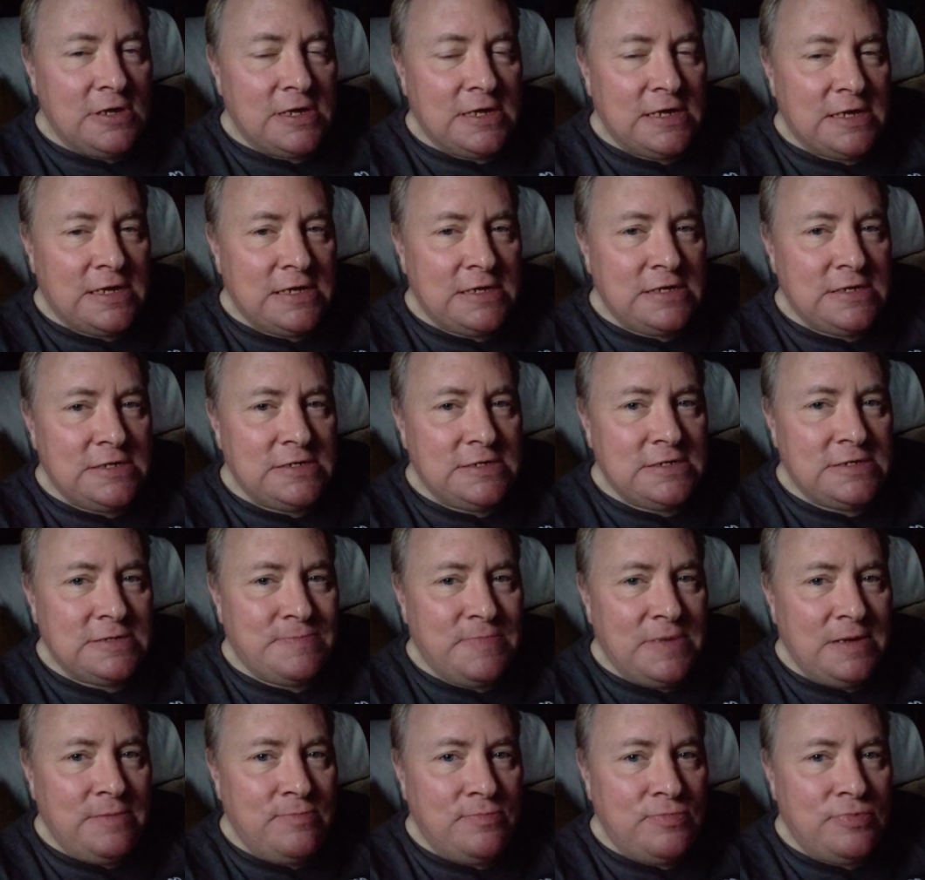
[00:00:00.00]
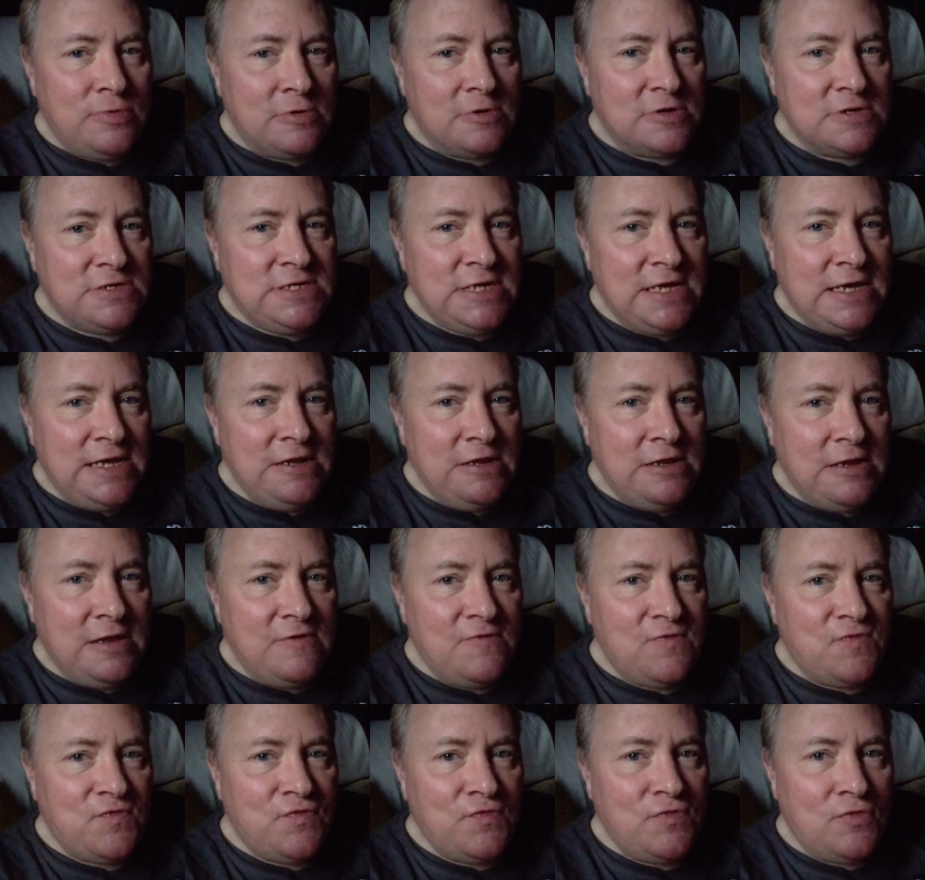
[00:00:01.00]
and been booked in
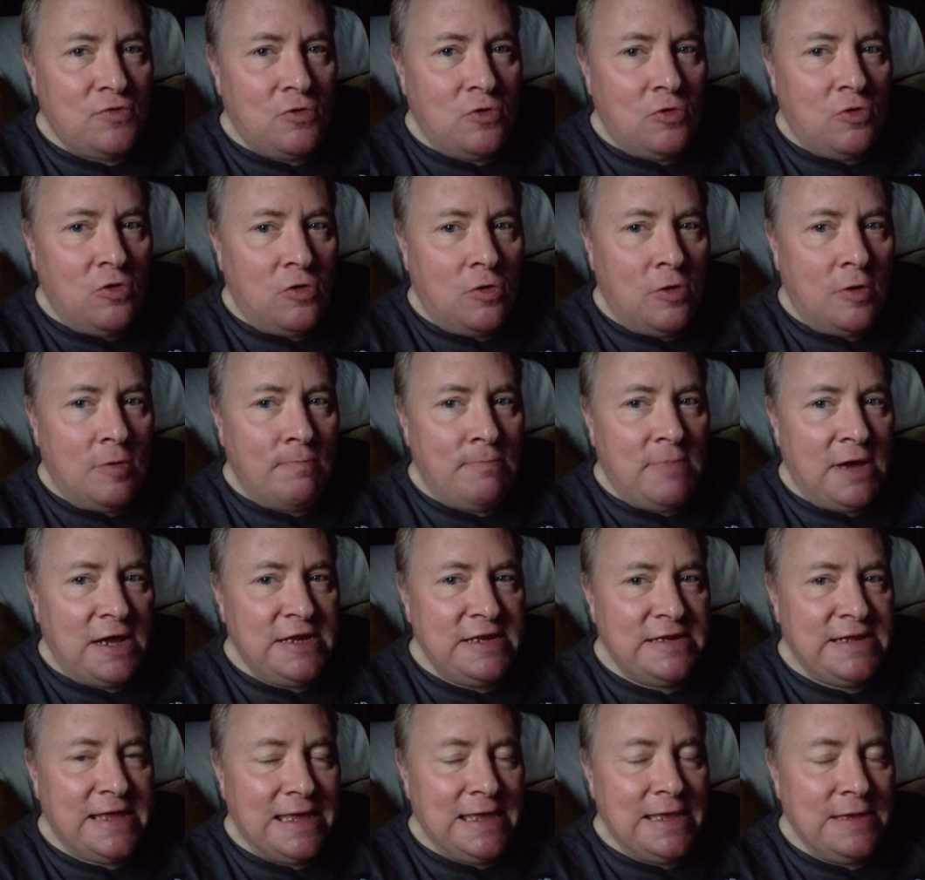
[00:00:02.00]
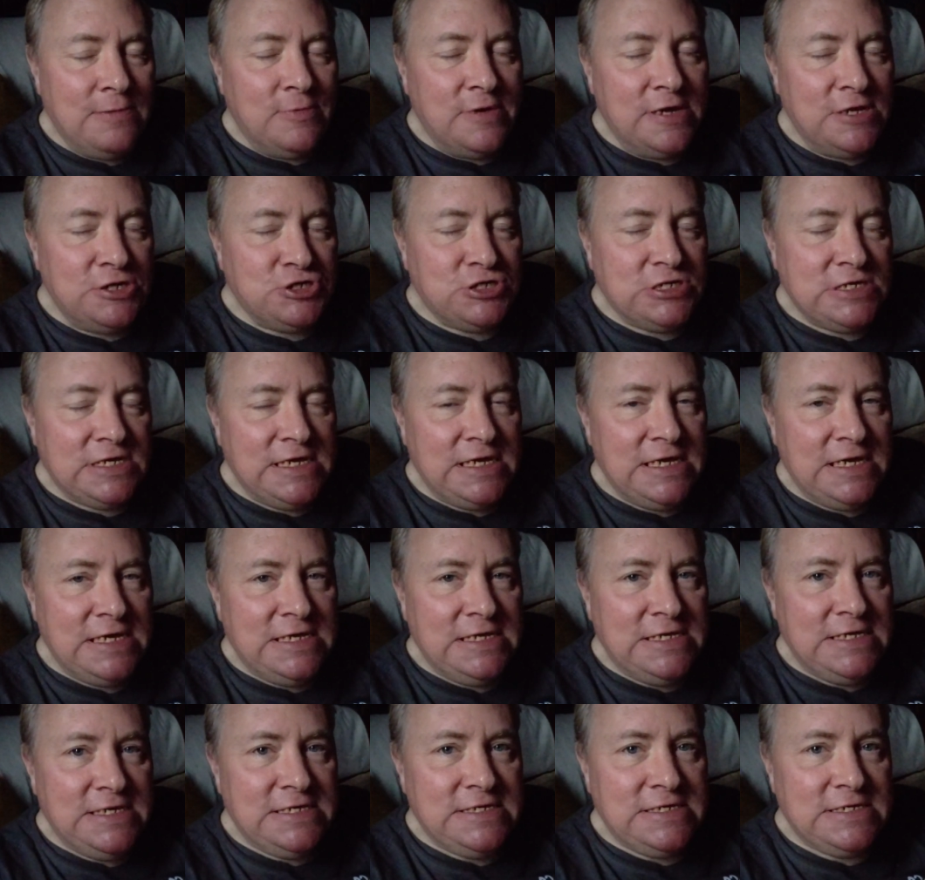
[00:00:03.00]
for Monday, which
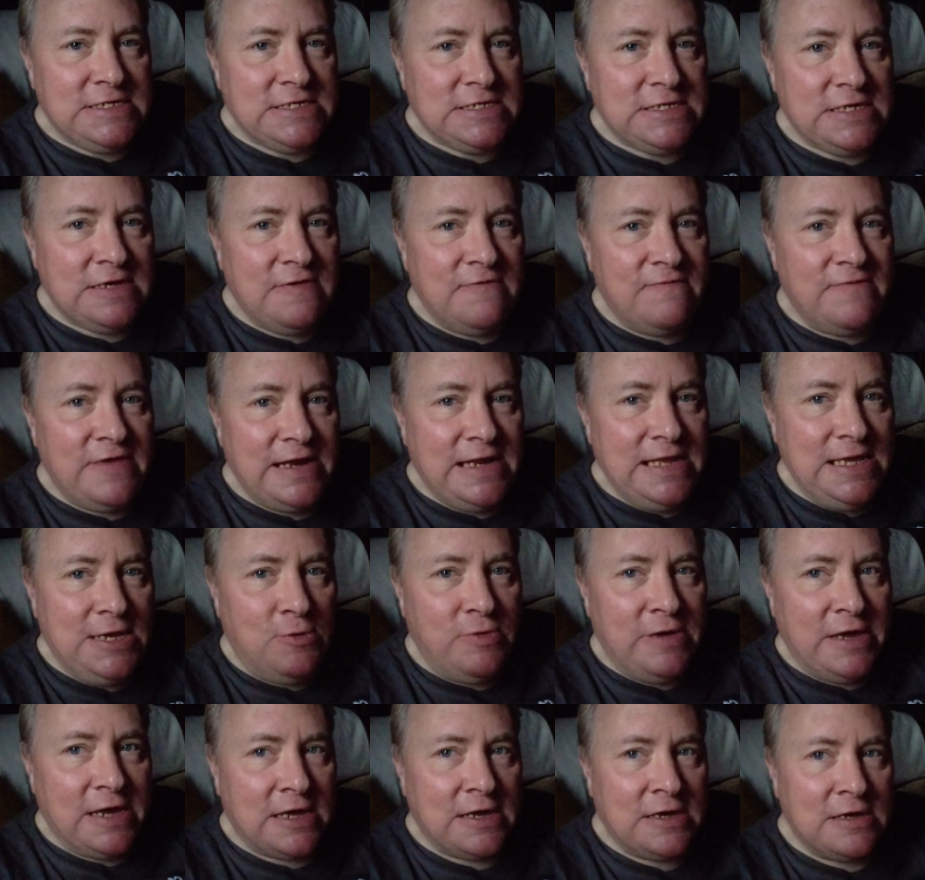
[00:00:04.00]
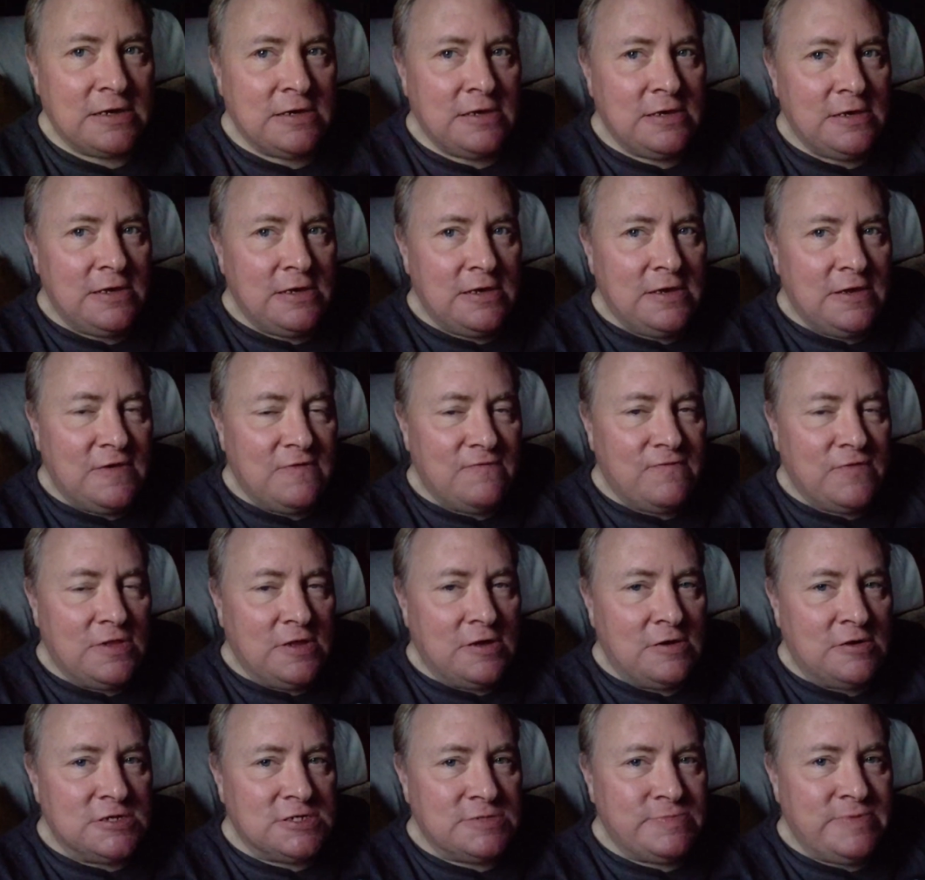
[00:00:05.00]
is very quick for the
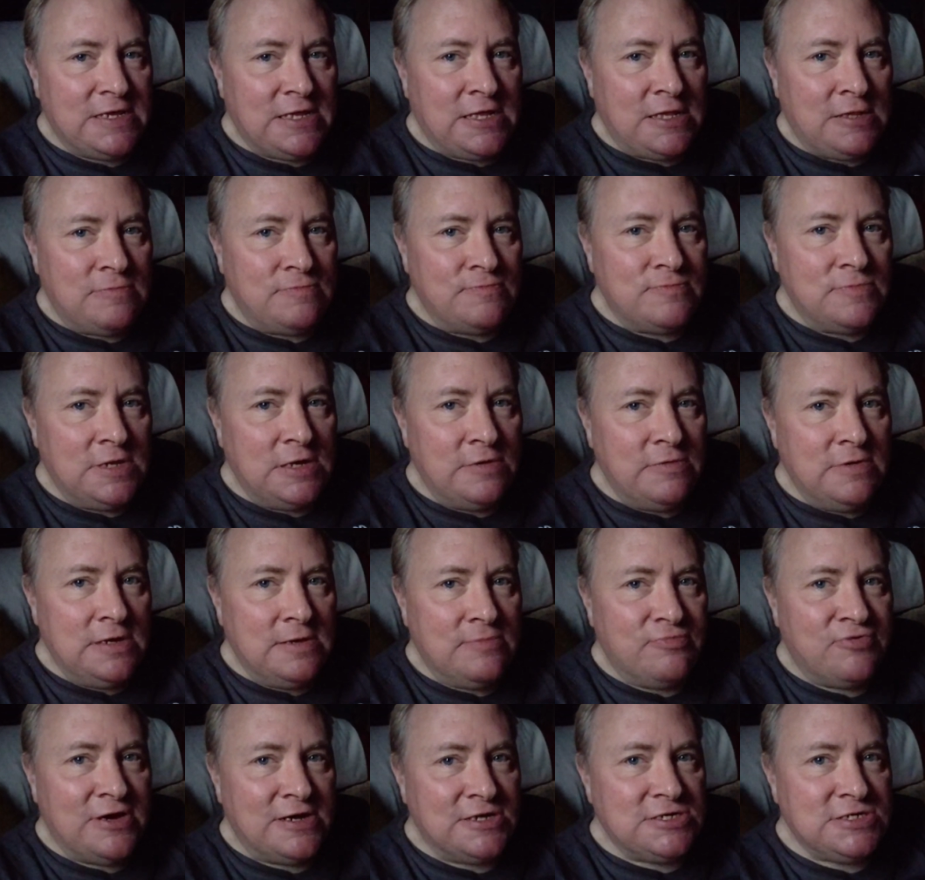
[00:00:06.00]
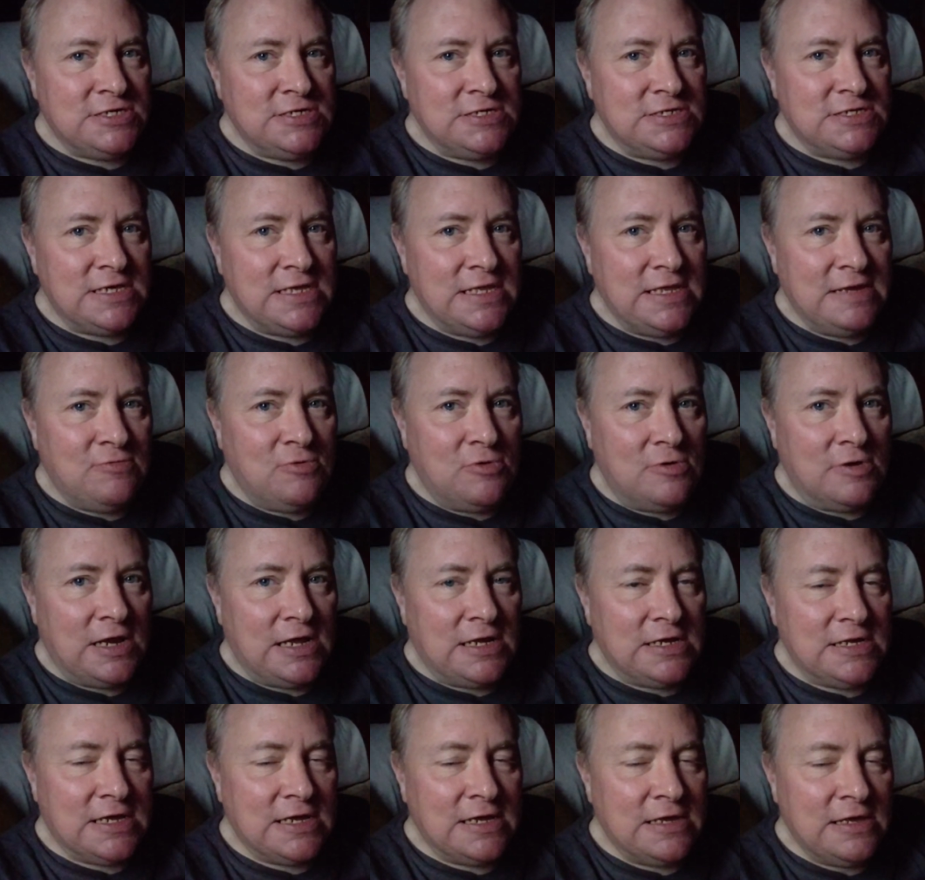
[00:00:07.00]
hospital, knowing the pressures that they're all
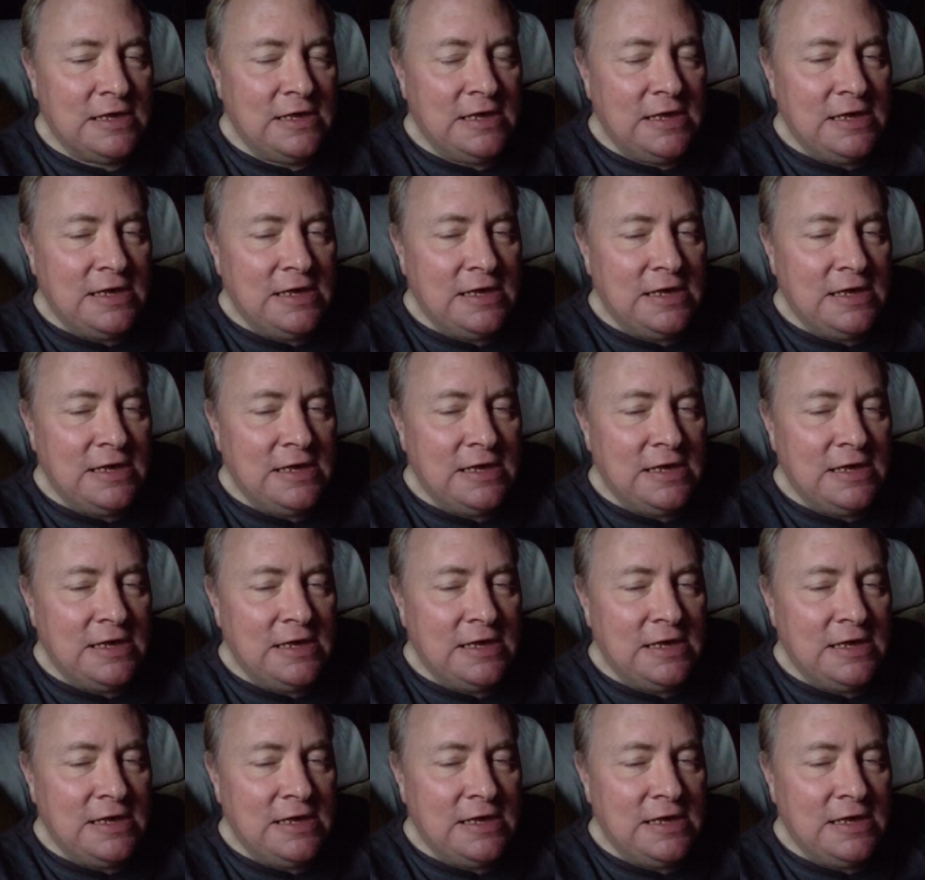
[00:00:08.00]
under.